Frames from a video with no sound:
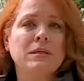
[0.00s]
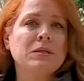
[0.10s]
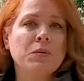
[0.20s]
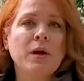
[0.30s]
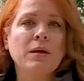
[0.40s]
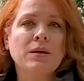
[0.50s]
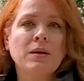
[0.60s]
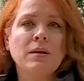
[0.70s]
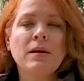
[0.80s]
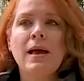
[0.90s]
He's quite
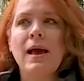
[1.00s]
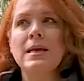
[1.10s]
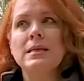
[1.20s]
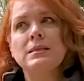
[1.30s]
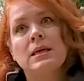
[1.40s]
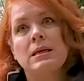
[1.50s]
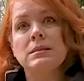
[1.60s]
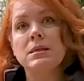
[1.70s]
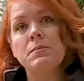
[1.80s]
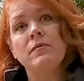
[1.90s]
good. And he's taken
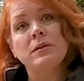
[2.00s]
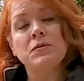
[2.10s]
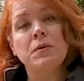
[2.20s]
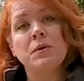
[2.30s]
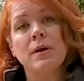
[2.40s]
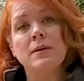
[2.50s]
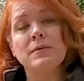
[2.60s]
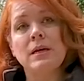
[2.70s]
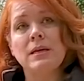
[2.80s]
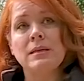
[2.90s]
some of his photographs
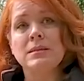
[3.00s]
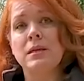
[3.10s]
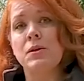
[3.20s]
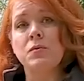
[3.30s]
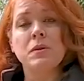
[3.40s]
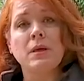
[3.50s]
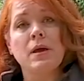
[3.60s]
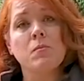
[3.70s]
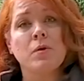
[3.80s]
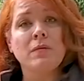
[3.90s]
that he's done either with a
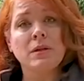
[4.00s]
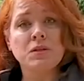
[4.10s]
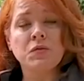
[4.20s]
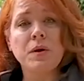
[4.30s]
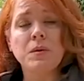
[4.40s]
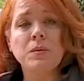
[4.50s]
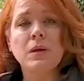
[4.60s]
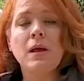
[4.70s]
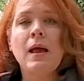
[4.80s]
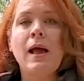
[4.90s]
camera or even his phone,
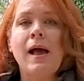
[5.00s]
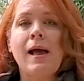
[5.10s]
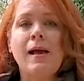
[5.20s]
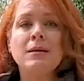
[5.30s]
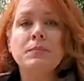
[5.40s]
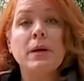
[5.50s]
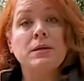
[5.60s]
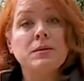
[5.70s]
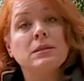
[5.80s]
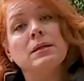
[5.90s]
and by
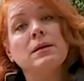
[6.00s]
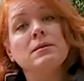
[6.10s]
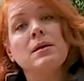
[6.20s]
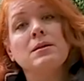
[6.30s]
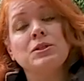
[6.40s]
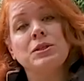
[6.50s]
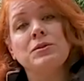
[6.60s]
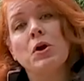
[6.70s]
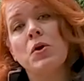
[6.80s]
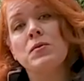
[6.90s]
using technology,
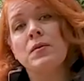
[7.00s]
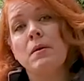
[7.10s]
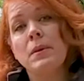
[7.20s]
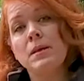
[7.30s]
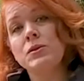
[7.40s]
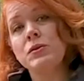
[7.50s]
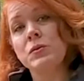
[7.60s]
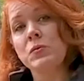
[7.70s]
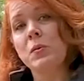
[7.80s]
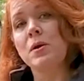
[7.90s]
turned them
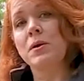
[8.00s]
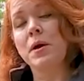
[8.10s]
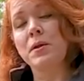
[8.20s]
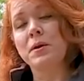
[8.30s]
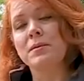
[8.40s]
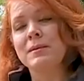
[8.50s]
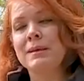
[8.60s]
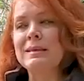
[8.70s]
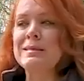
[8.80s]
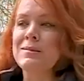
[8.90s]
into watercolor.
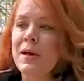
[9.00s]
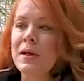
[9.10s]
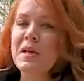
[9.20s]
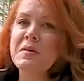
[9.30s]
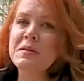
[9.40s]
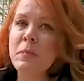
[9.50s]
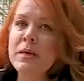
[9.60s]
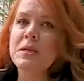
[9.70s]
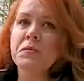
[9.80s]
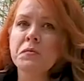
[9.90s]
So I know it's
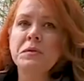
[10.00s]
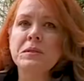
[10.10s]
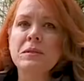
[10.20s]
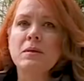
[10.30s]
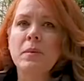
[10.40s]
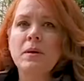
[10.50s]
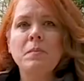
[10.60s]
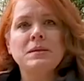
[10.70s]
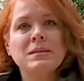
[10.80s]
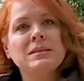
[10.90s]
bending the rules a little bit,
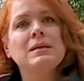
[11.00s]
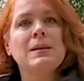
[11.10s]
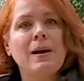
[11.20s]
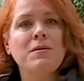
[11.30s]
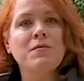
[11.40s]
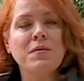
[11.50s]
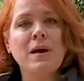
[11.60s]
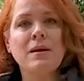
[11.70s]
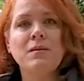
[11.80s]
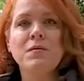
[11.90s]
but it's still a lot of
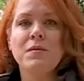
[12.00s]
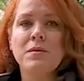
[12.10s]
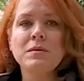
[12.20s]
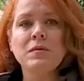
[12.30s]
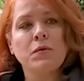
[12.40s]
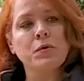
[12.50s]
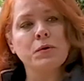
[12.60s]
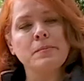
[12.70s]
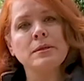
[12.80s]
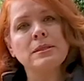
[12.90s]
fun. For those of you who
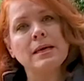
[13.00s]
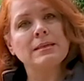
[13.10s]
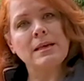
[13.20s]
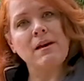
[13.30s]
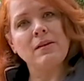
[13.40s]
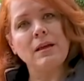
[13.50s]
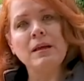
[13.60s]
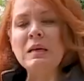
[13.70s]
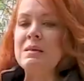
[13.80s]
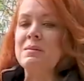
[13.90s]
are more tech savvy,
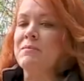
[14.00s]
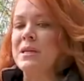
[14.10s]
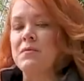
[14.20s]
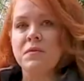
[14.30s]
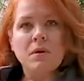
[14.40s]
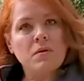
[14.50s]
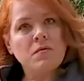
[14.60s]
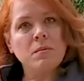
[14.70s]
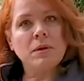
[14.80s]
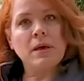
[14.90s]
may not feel
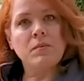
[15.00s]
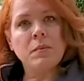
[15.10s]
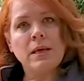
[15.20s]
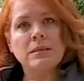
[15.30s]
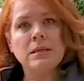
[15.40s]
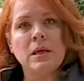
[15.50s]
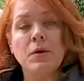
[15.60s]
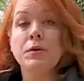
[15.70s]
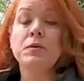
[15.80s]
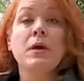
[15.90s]
comfortable yet painting
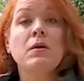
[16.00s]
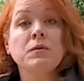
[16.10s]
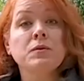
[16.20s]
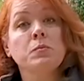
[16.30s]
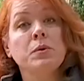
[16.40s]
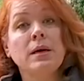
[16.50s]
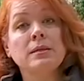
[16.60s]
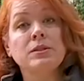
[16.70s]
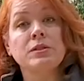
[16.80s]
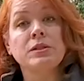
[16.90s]
or don't have your
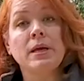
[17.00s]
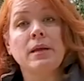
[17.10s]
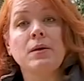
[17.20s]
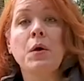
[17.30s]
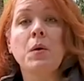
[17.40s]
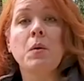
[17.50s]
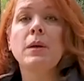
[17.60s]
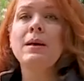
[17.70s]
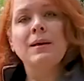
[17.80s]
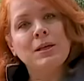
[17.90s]
supplies just yet at home,
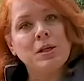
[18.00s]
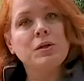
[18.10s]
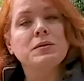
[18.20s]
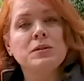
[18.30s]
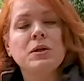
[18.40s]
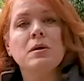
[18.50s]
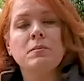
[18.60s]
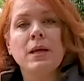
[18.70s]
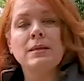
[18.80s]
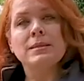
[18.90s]
you can start
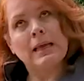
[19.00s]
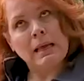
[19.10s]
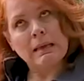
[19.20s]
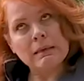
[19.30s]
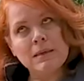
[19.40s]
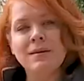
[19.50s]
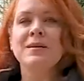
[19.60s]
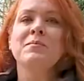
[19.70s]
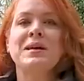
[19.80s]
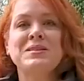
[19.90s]
painting
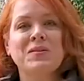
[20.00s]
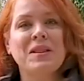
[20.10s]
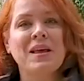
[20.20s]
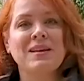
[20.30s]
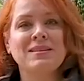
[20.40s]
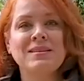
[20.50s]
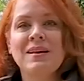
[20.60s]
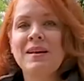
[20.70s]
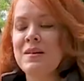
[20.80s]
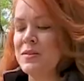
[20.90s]
by doing this.
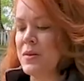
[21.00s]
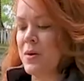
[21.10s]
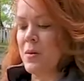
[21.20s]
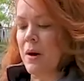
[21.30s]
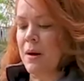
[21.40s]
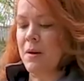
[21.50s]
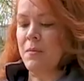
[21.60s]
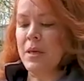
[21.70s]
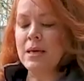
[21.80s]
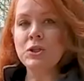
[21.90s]
So uh,
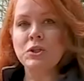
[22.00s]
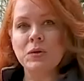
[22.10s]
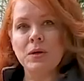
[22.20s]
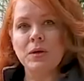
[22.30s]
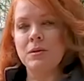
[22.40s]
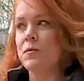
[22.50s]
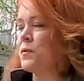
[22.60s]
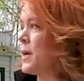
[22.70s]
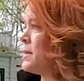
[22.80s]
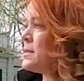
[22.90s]
make sure you
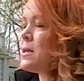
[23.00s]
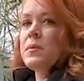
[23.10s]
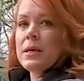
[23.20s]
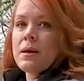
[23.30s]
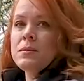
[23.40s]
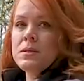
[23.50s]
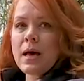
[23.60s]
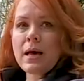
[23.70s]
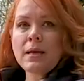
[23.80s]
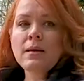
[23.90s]
find something
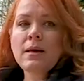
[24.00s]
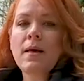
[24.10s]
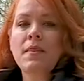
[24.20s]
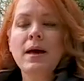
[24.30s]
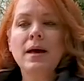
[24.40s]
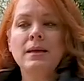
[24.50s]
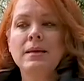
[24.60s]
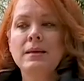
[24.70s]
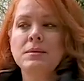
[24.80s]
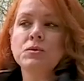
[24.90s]
outside that
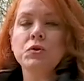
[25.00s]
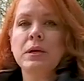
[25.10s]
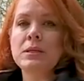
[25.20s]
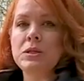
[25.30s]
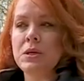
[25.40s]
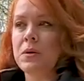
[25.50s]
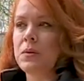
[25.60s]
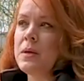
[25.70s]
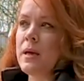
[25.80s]
is intriguing to you.